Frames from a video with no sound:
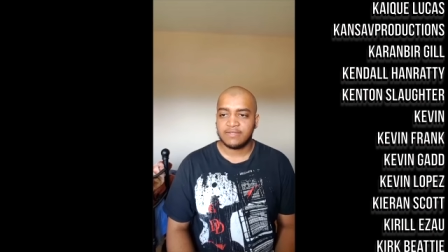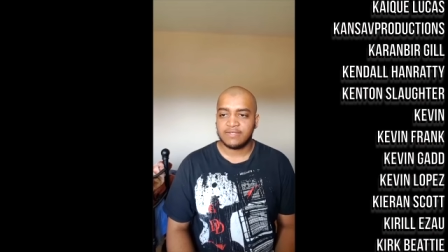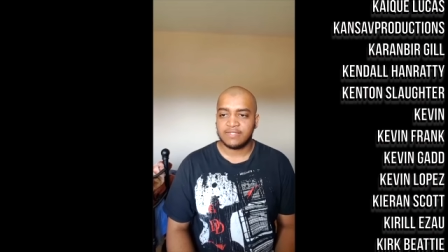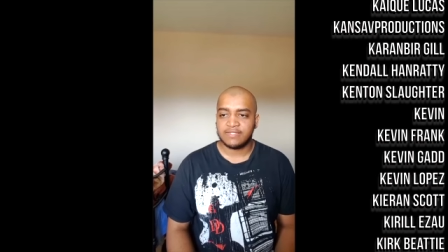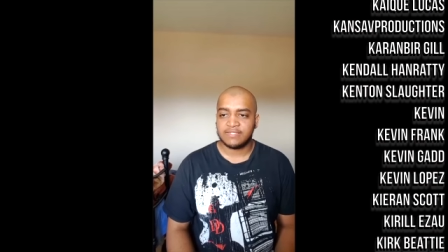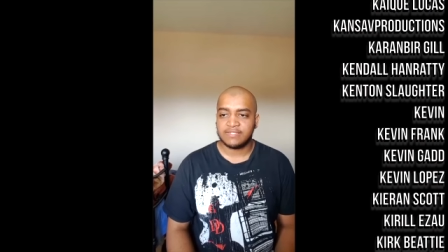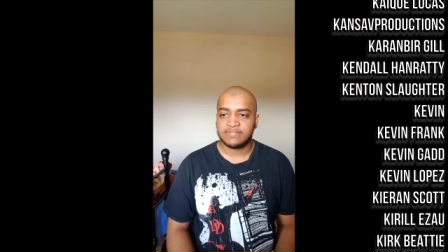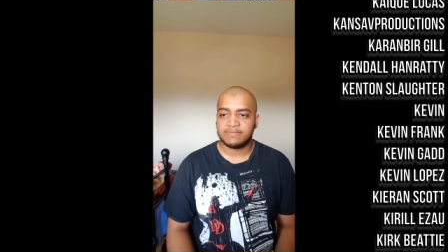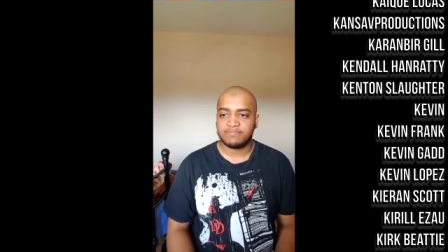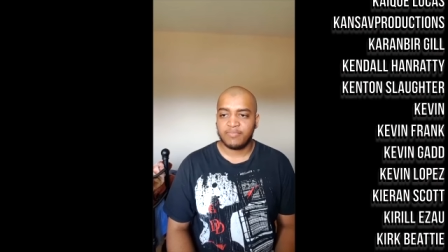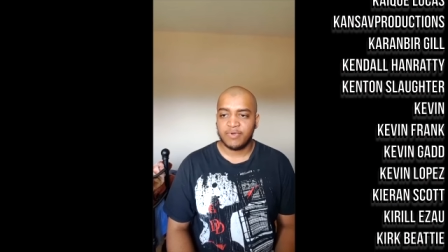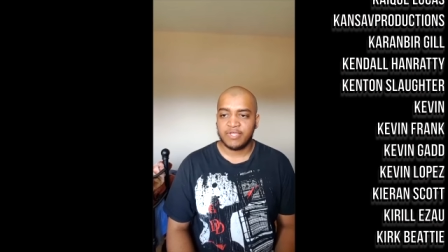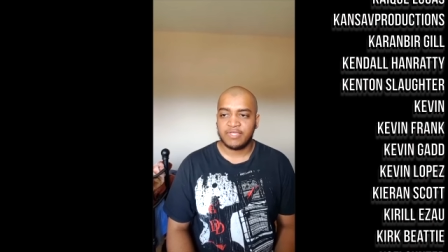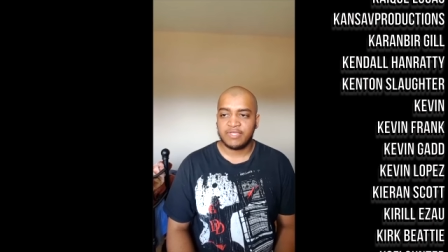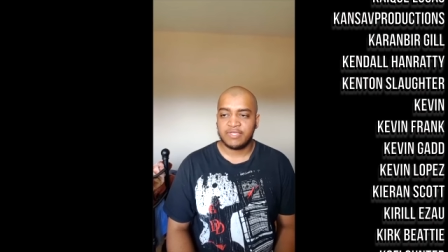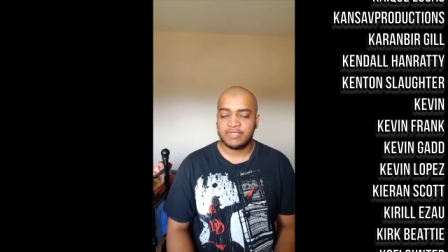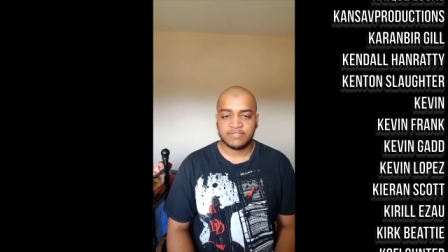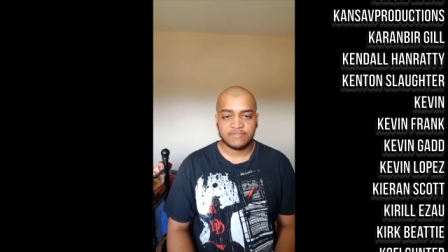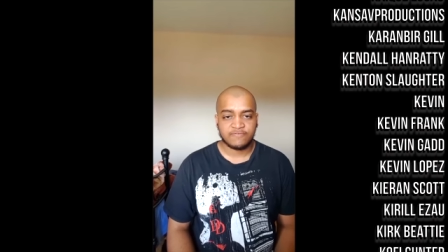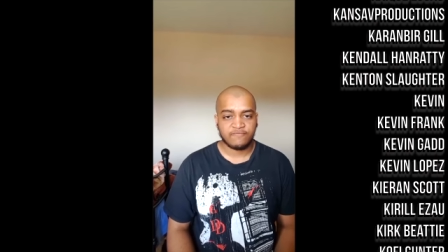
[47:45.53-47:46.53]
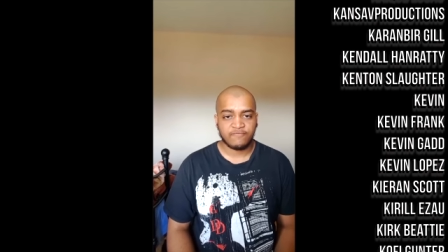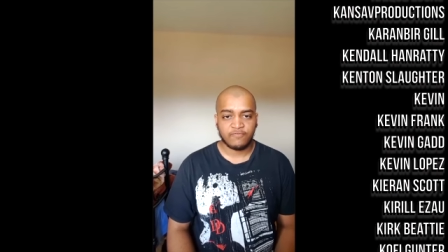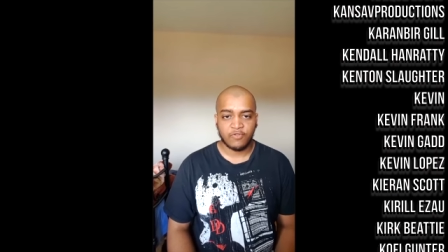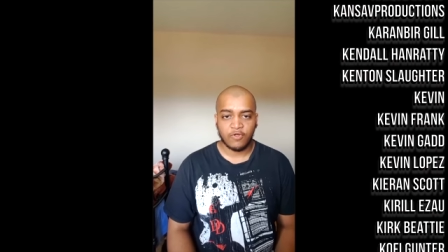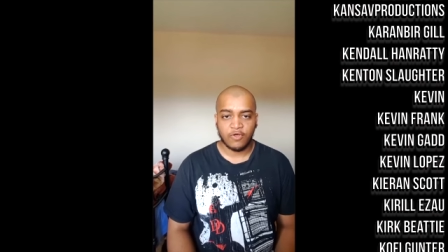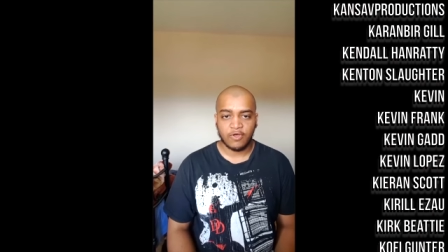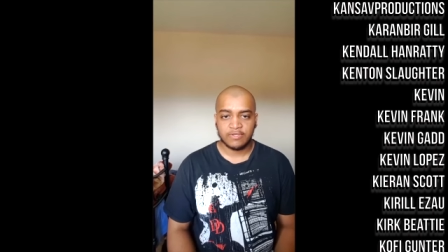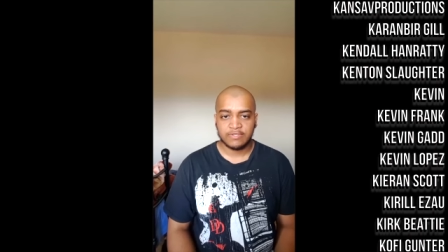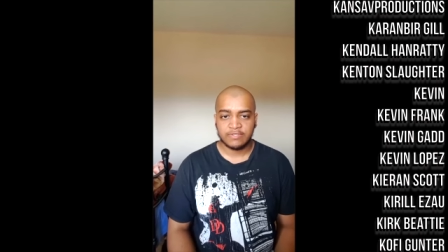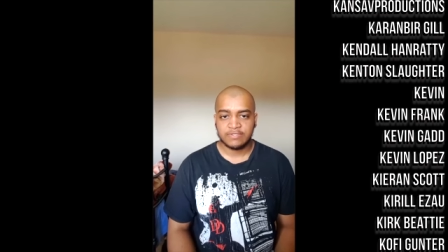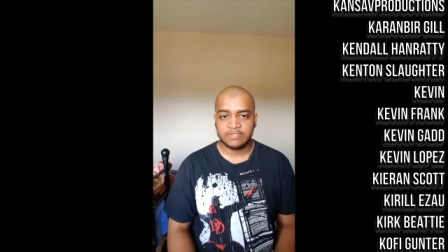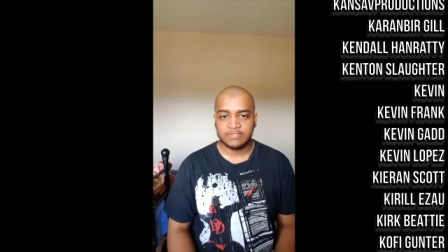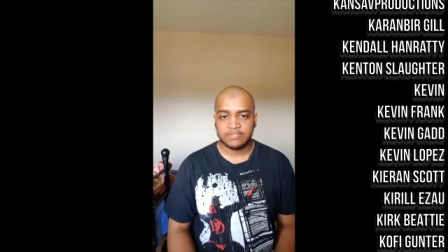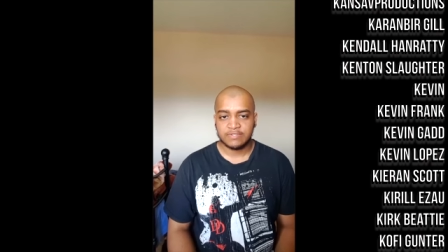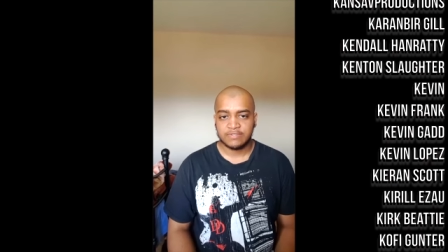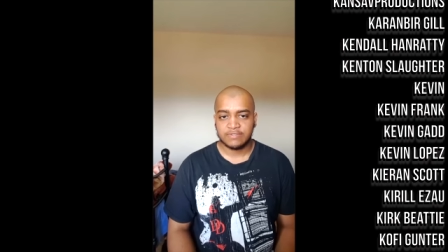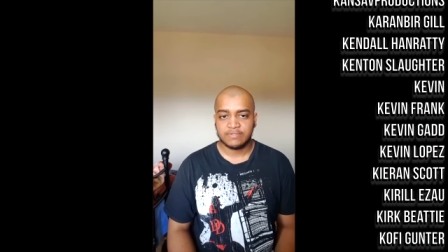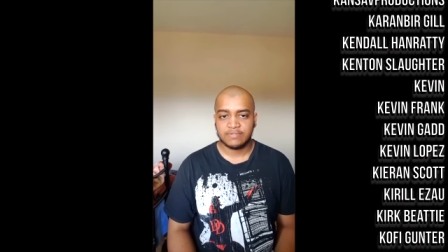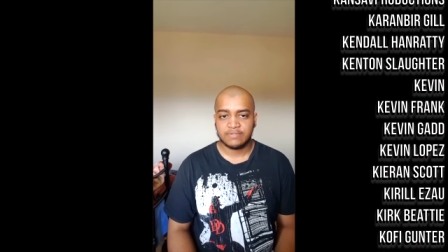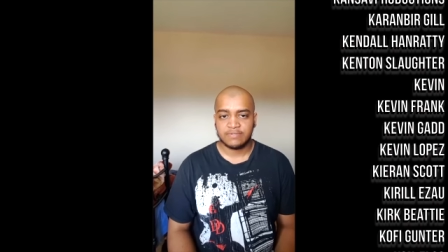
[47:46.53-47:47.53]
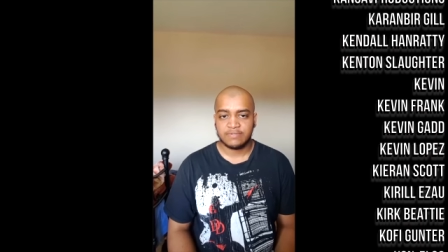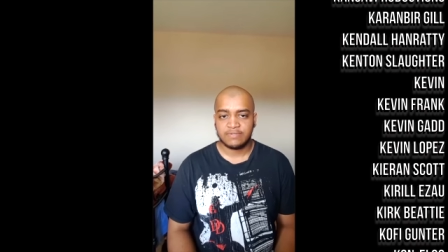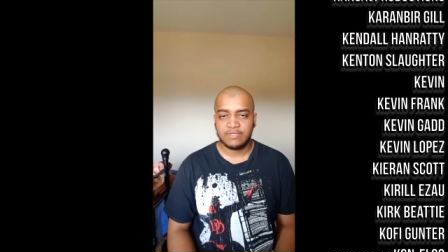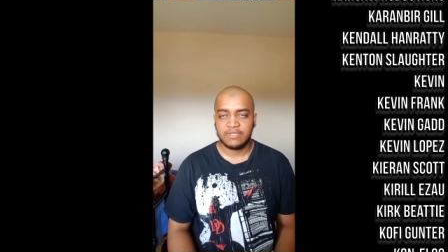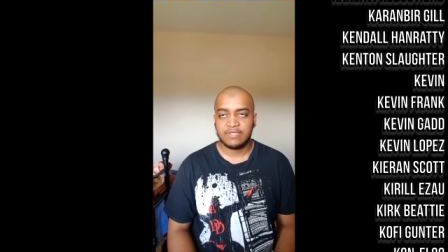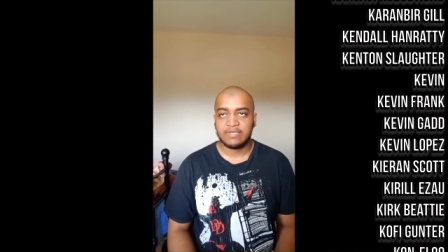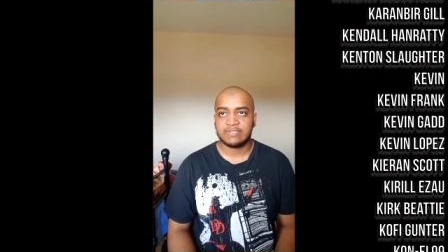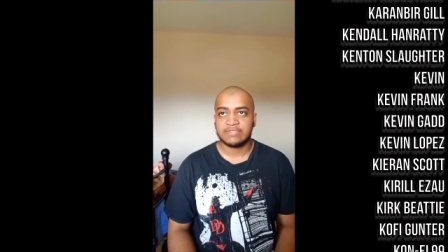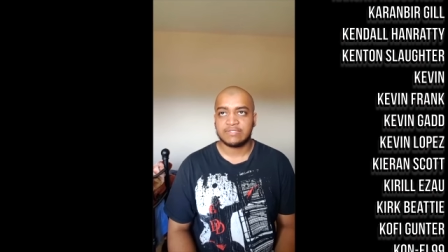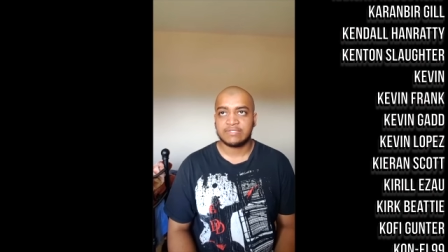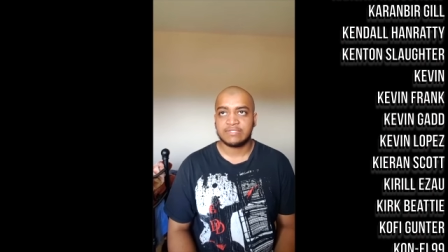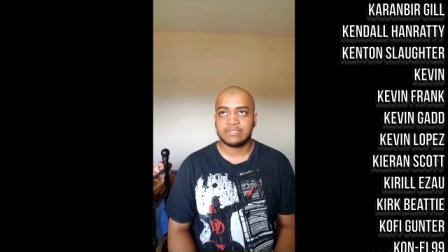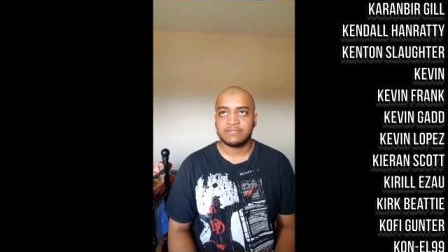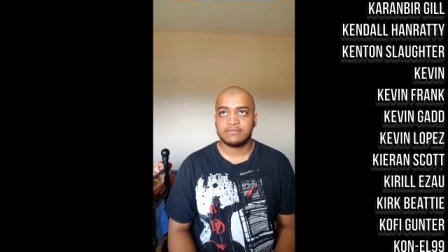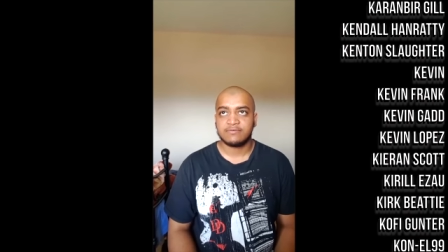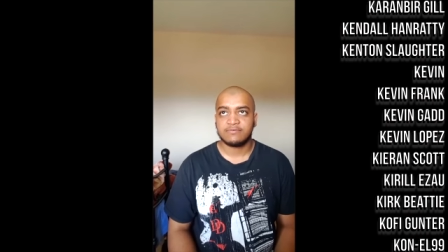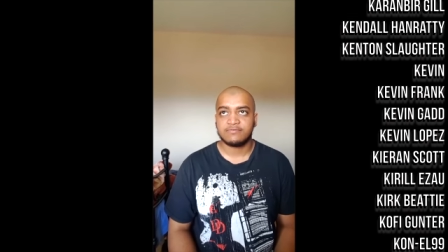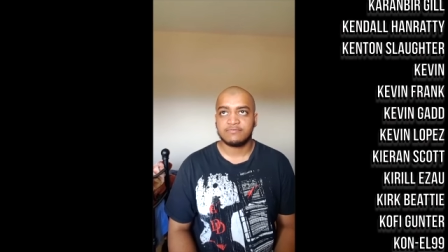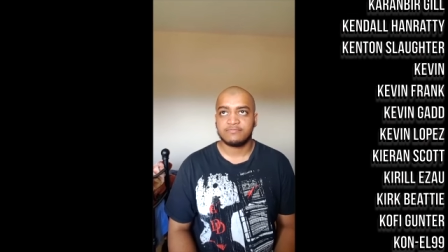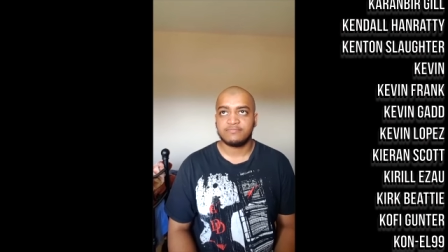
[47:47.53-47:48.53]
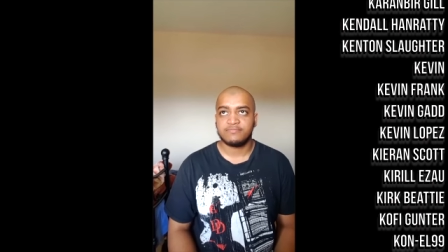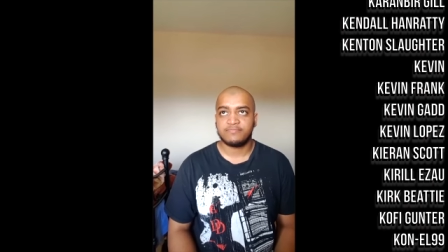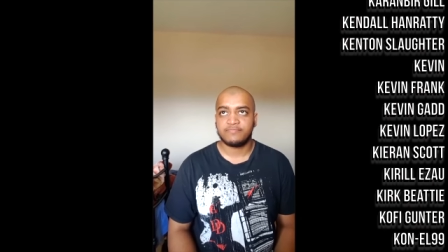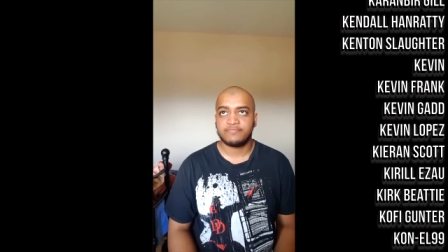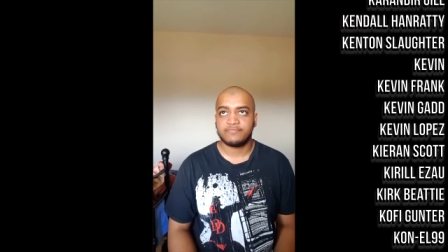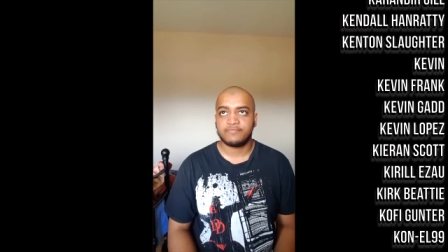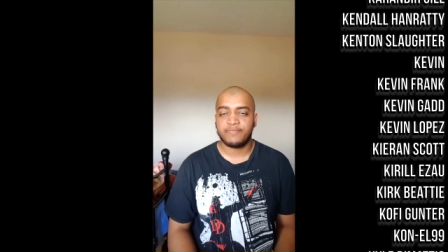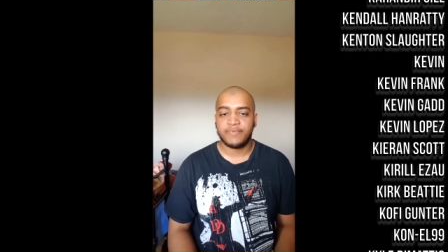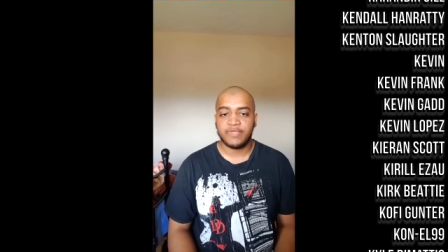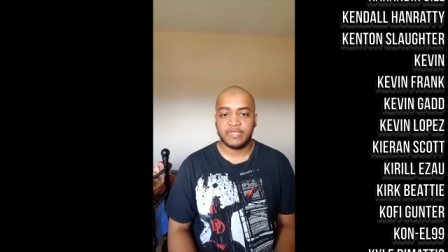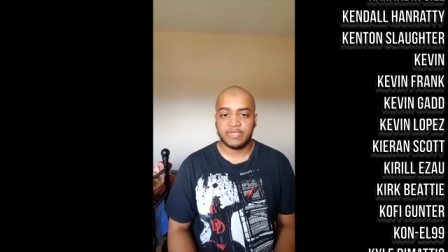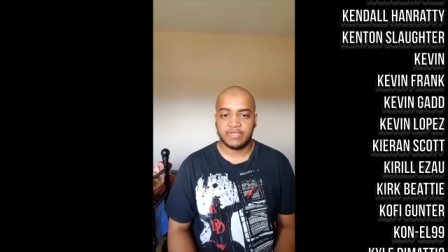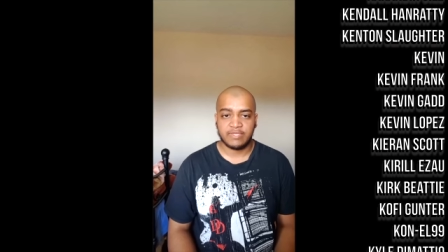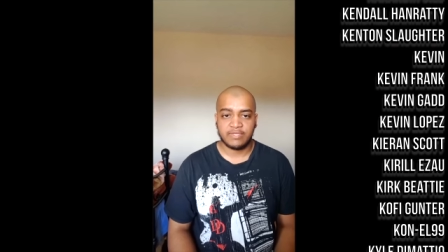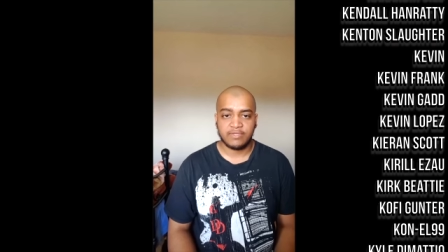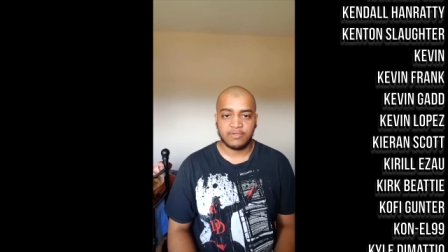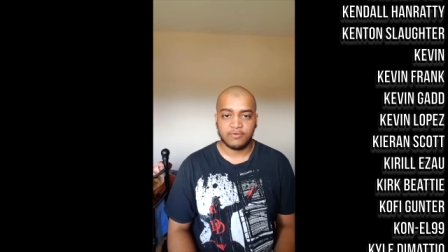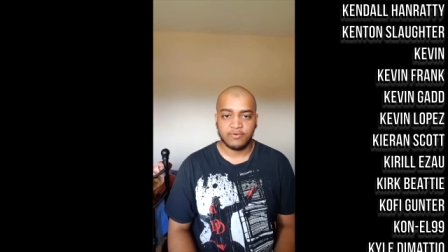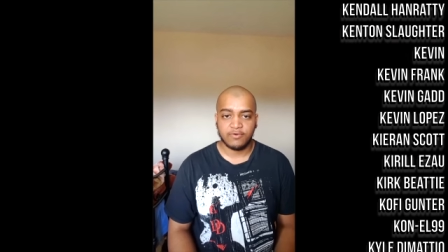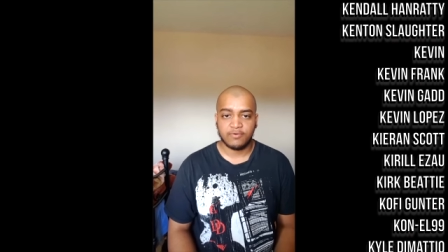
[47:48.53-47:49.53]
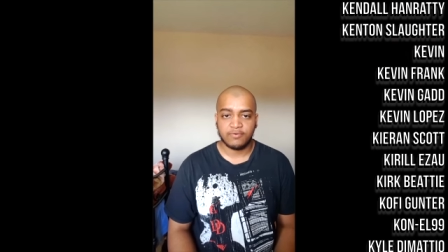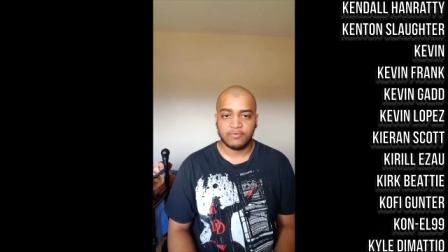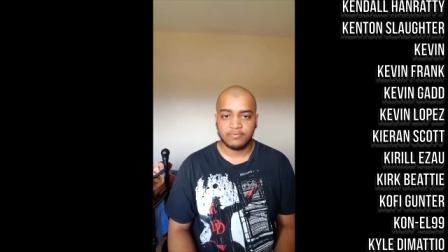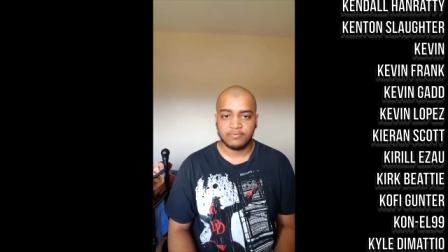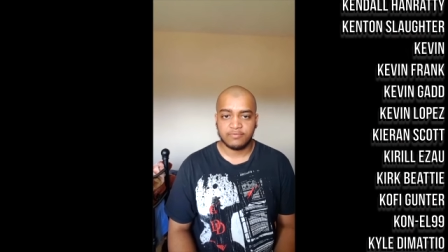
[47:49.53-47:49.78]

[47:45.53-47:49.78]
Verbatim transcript: Despite his flaws, he can still be a hero.